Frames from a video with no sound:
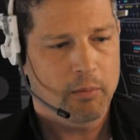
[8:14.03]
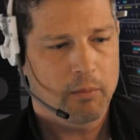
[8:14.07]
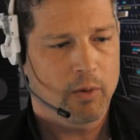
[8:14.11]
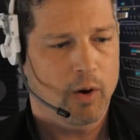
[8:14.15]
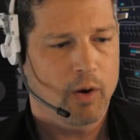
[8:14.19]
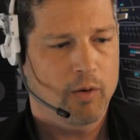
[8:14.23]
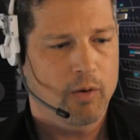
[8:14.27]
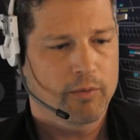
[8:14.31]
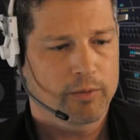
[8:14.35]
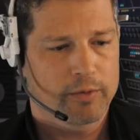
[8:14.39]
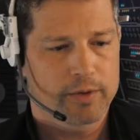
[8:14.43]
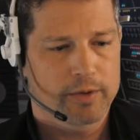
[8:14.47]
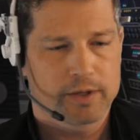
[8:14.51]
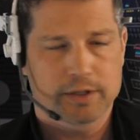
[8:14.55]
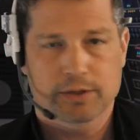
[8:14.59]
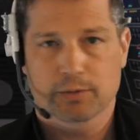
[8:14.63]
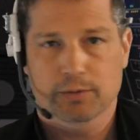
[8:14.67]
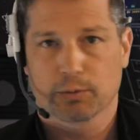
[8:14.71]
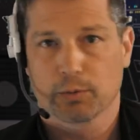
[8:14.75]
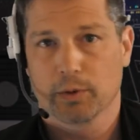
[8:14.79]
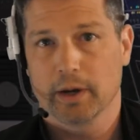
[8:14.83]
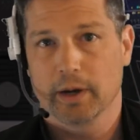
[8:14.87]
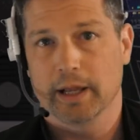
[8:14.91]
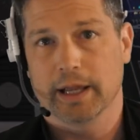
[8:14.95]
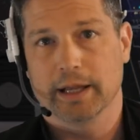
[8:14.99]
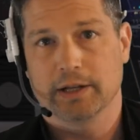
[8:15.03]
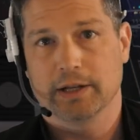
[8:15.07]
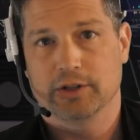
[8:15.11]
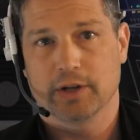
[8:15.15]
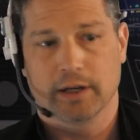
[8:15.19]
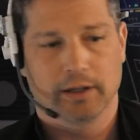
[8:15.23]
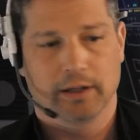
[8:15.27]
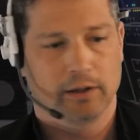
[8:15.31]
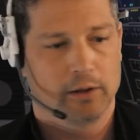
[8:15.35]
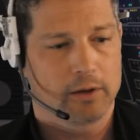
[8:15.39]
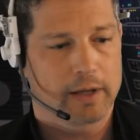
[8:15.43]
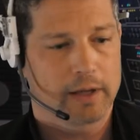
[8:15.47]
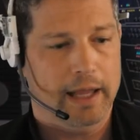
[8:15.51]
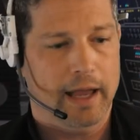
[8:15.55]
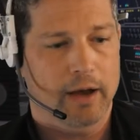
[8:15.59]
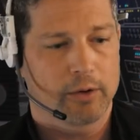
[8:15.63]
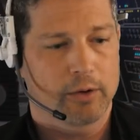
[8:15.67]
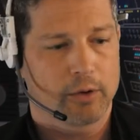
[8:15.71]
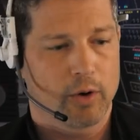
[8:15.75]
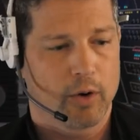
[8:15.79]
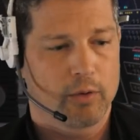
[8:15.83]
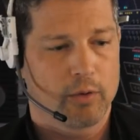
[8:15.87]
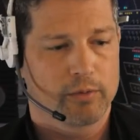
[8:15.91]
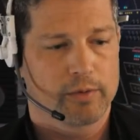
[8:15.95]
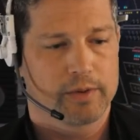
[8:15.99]
over this ridge and look
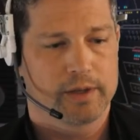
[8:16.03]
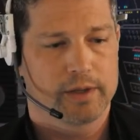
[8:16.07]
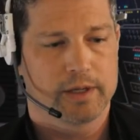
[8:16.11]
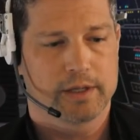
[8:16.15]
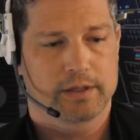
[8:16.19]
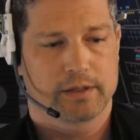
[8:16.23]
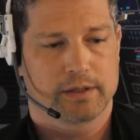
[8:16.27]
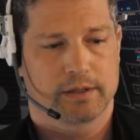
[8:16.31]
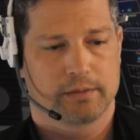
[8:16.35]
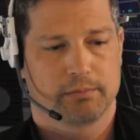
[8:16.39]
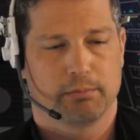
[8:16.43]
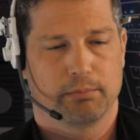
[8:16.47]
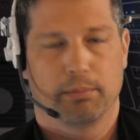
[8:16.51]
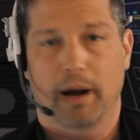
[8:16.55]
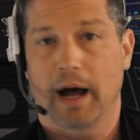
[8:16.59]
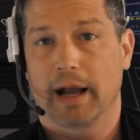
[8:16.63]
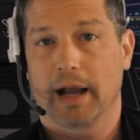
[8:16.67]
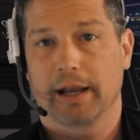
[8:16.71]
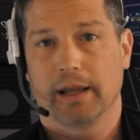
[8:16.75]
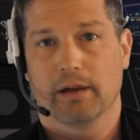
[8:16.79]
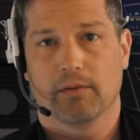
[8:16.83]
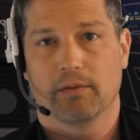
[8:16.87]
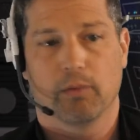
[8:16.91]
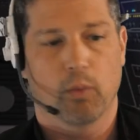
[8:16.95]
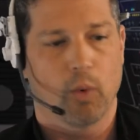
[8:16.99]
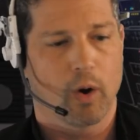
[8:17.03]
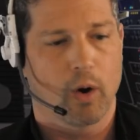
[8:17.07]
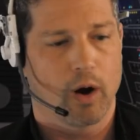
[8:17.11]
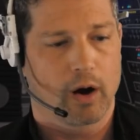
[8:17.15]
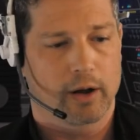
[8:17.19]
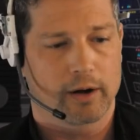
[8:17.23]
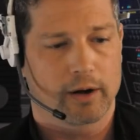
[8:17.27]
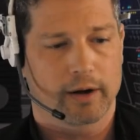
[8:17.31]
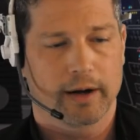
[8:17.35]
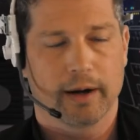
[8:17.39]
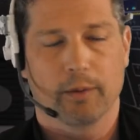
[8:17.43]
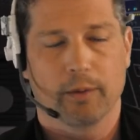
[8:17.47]
out over this body of water.